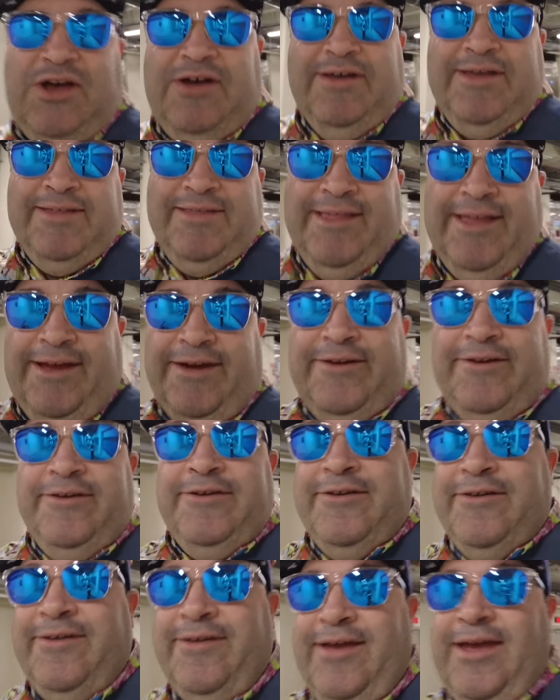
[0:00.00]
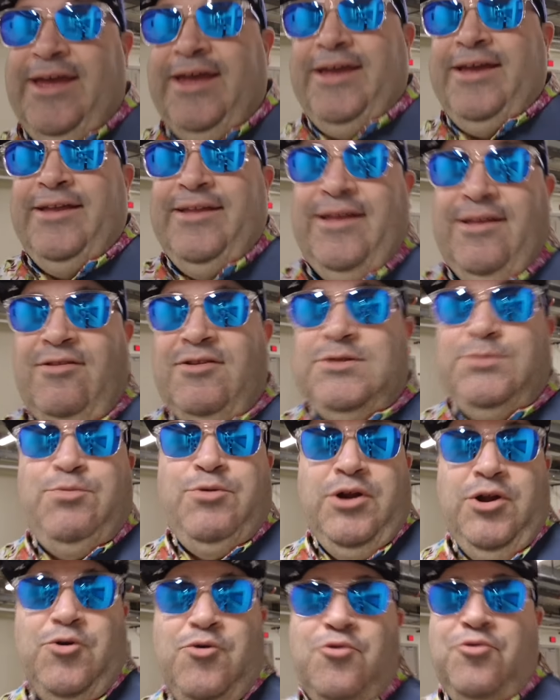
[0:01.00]
in there, and it looks
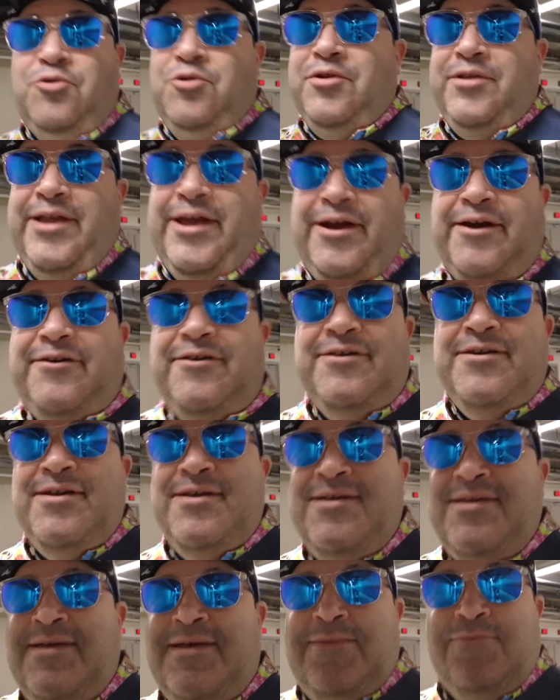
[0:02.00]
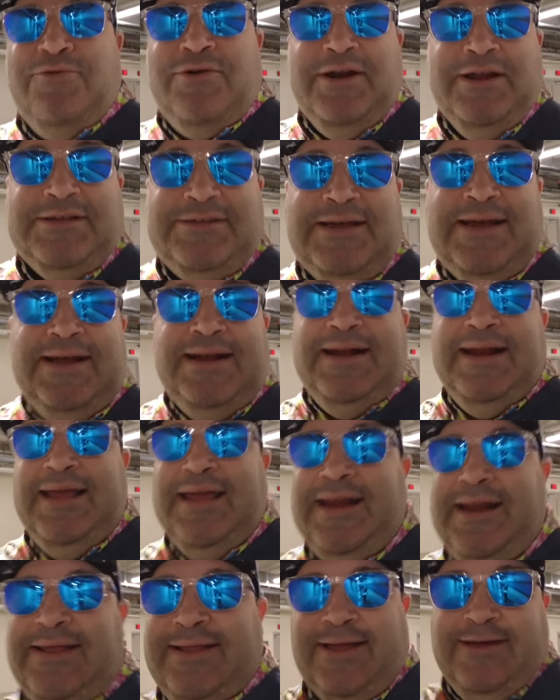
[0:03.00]
pretty cool in there. Pretty excited to
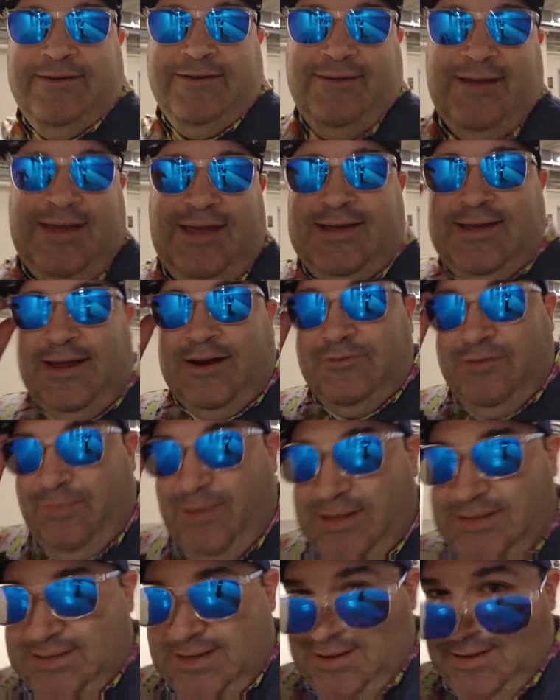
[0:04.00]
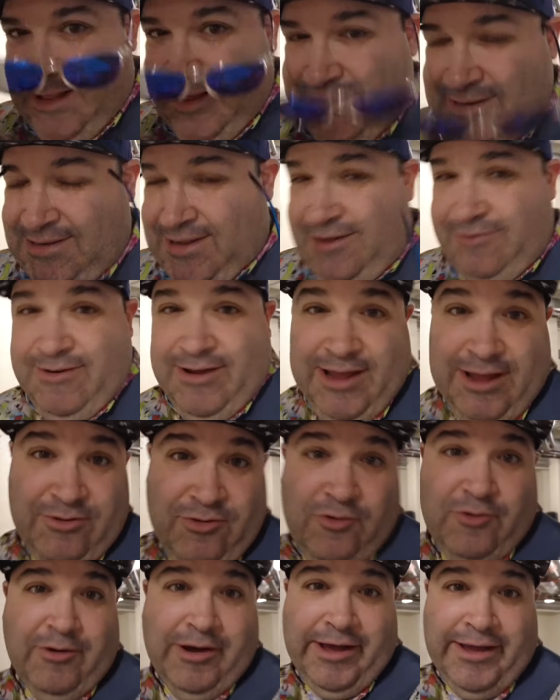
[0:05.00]
get in there. I don't have my sunglasses on right now,
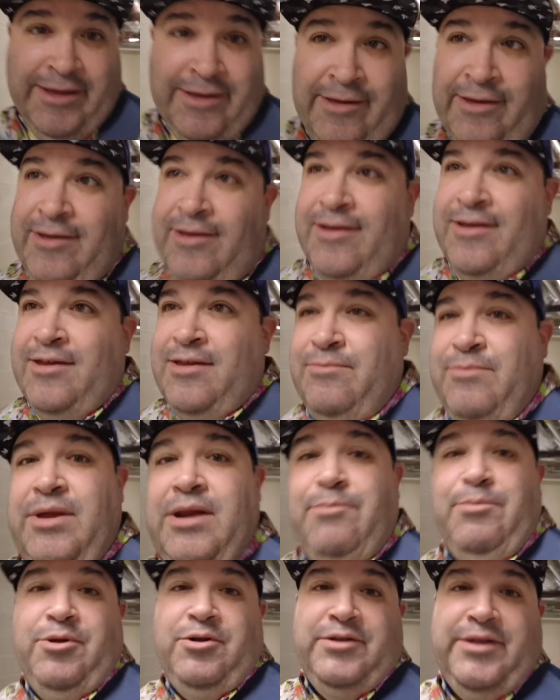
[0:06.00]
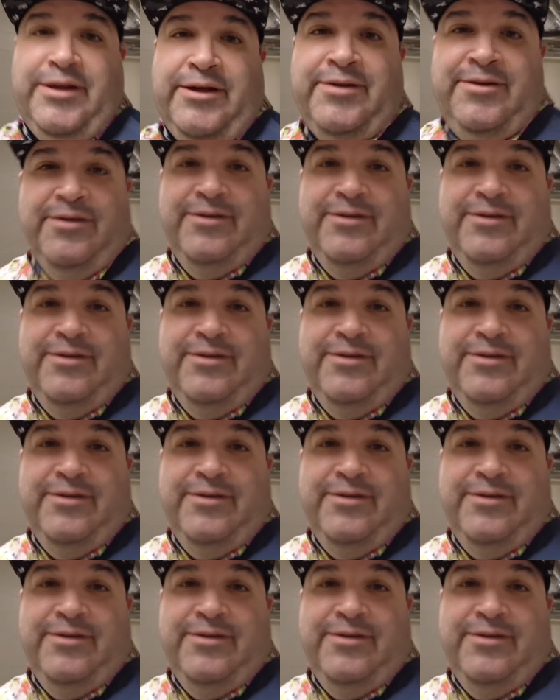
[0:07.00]
do I? I'm in a building.